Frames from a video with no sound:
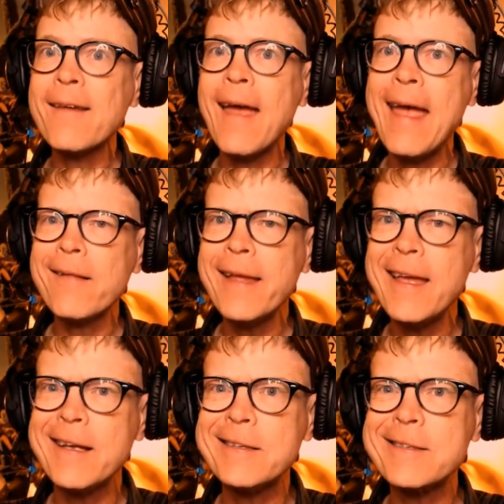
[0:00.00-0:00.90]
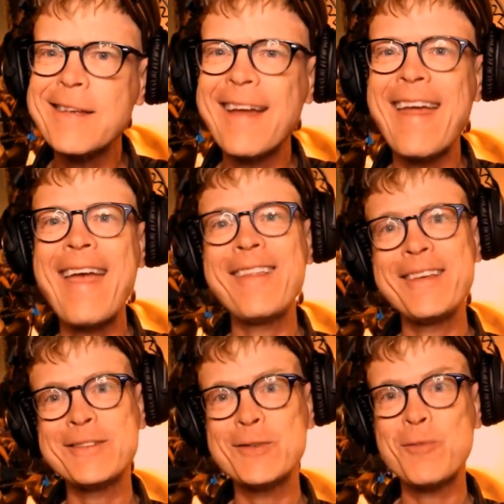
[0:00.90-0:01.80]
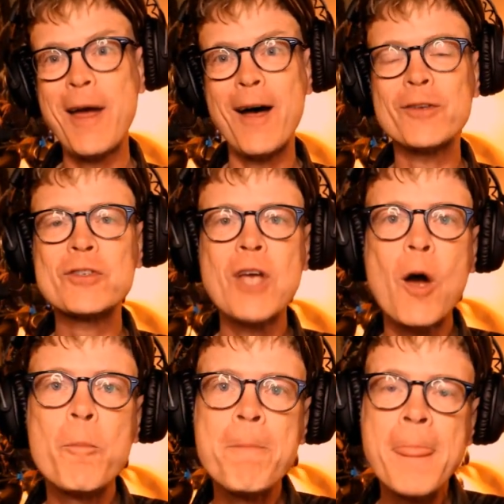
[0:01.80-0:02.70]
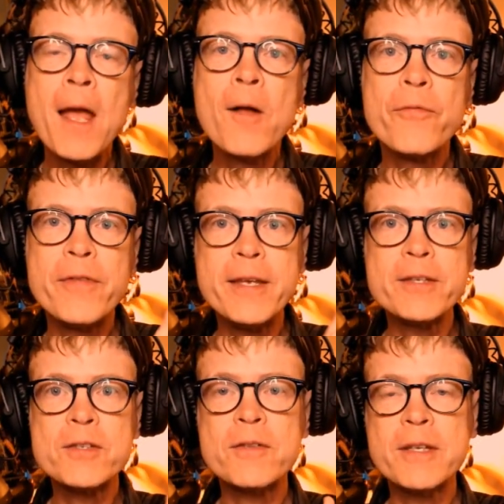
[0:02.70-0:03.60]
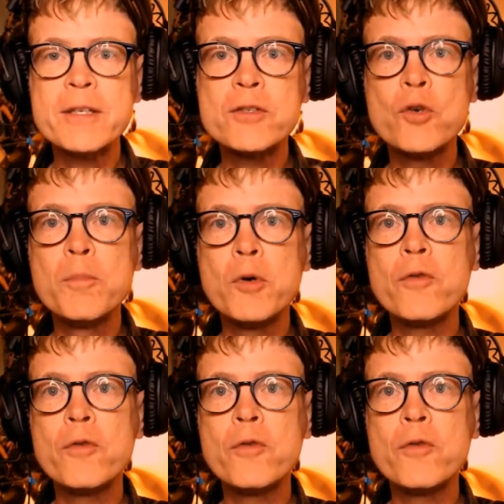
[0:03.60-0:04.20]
aliens, as well. So these new moon